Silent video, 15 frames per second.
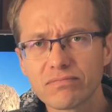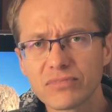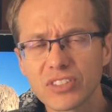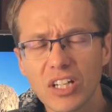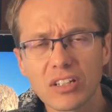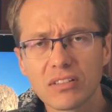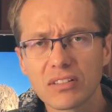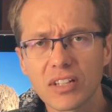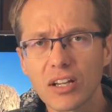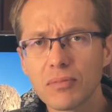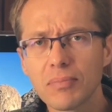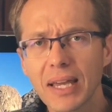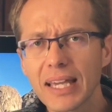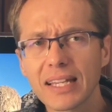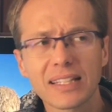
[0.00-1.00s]
Don't, don't
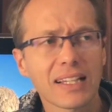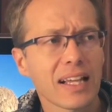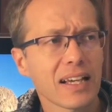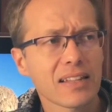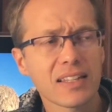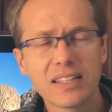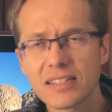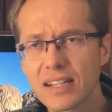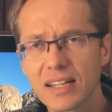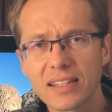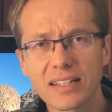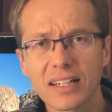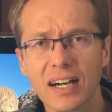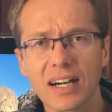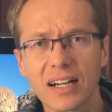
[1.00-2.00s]
make it like these other
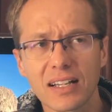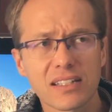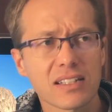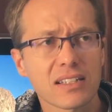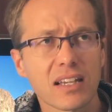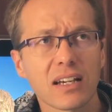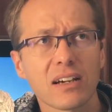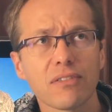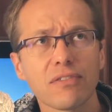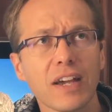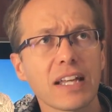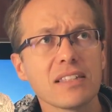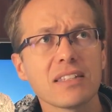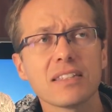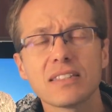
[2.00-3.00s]
guys, uh,
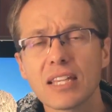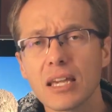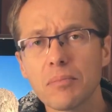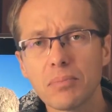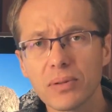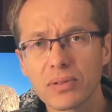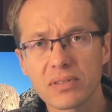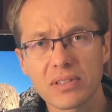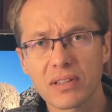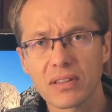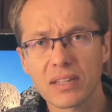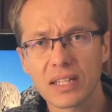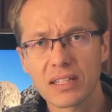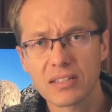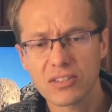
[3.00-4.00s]
fancy temples and
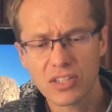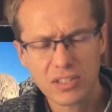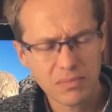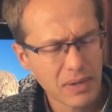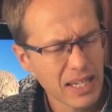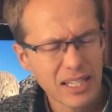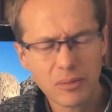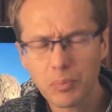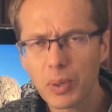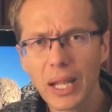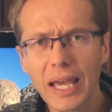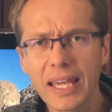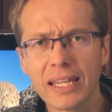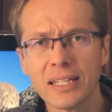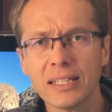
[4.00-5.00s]
things. Just make it
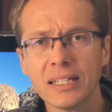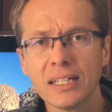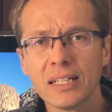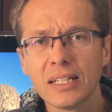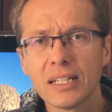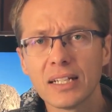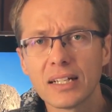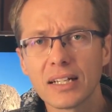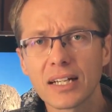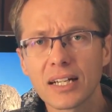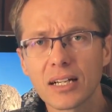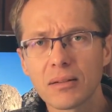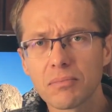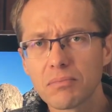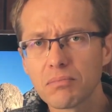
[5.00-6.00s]
plain.
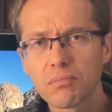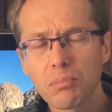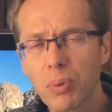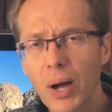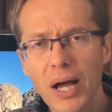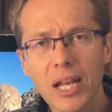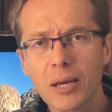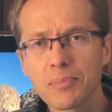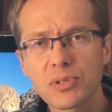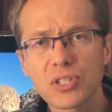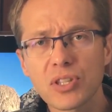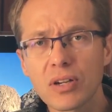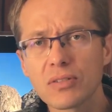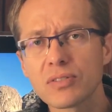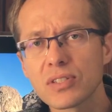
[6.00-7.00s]
Uh, pile up
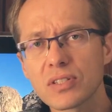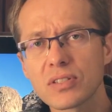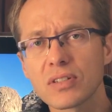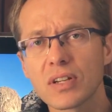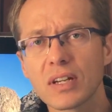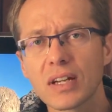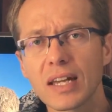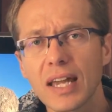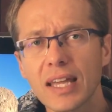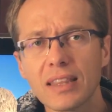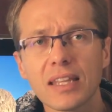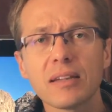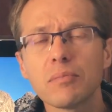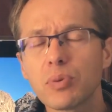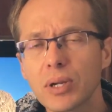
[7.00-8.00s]
stones and
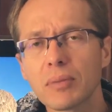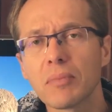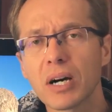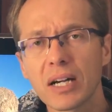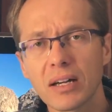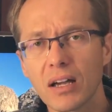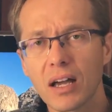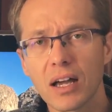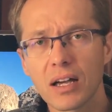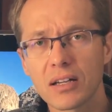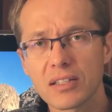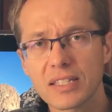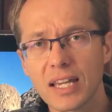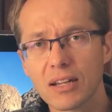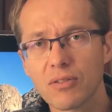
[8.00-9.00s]
then bring my uh,
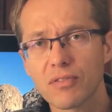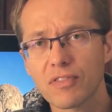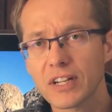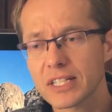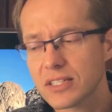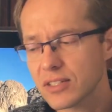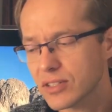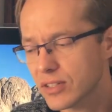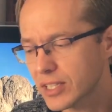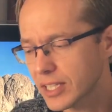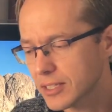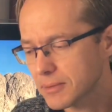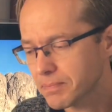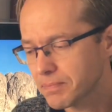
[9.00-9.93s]
sacrifices on it.